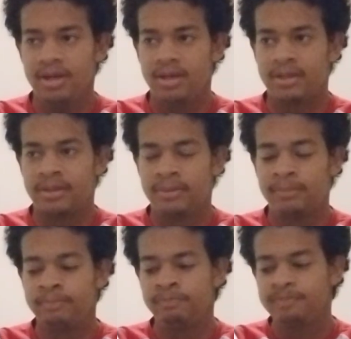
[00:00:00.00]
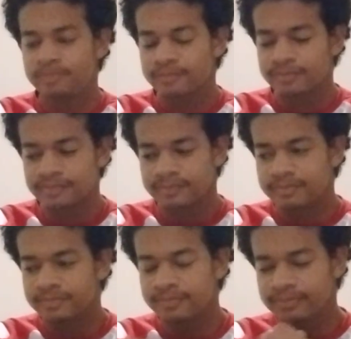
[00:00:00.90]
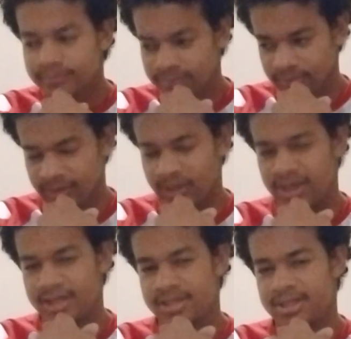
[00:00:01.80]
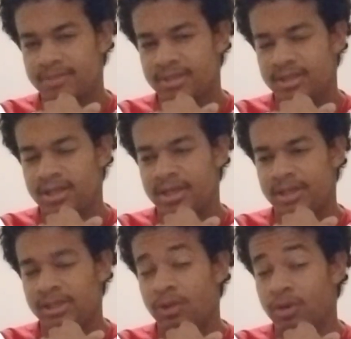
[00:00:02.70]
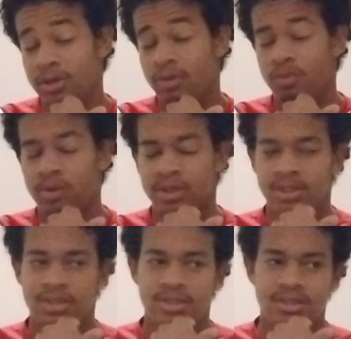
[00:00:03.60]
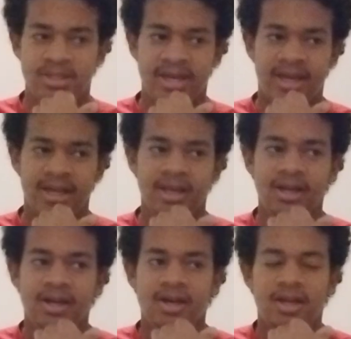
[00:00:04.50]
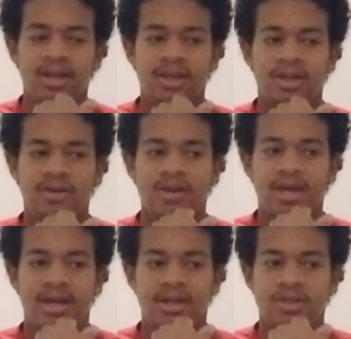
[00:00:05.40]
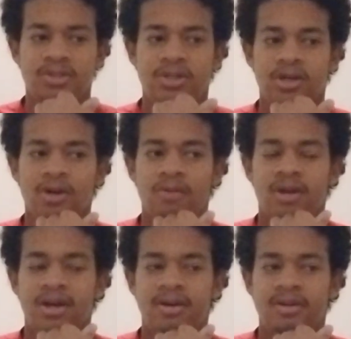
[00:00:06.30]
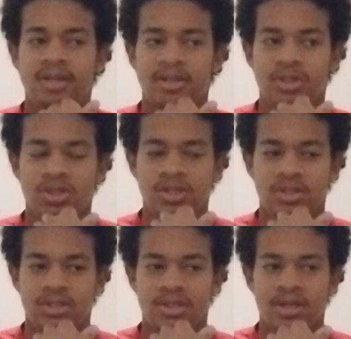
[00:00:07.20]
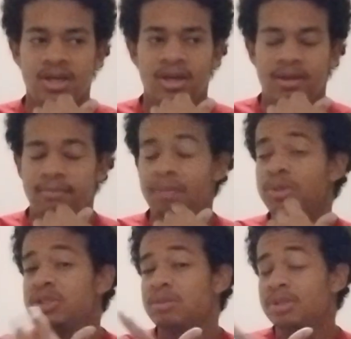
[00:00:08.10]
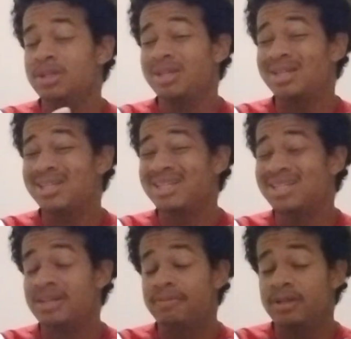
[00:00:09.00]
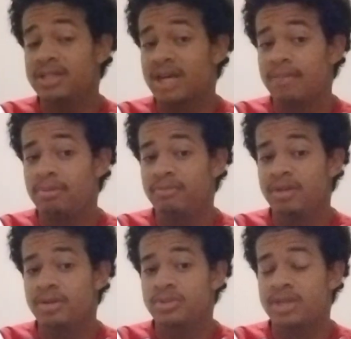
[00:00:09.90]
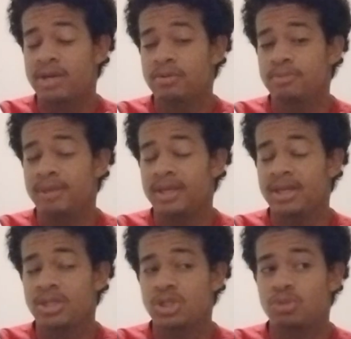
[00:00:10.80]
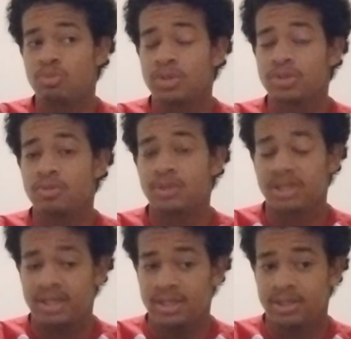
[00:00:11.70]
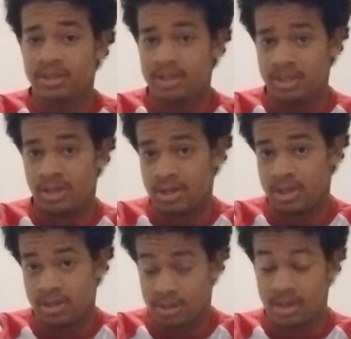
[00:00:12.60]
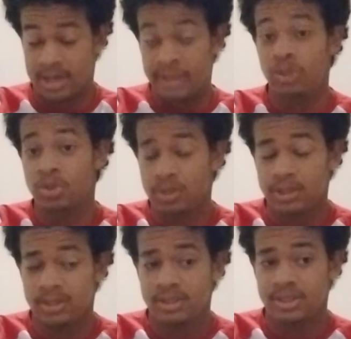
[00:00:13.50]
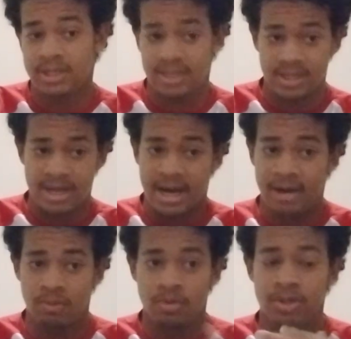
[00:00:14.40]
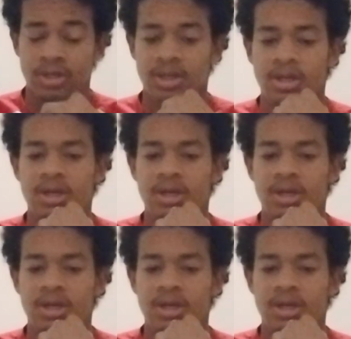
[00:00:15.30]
um loyal ones that kind of stuck around, and just maybe some of the different type of videos that I was making just wasn't really your interest, and I would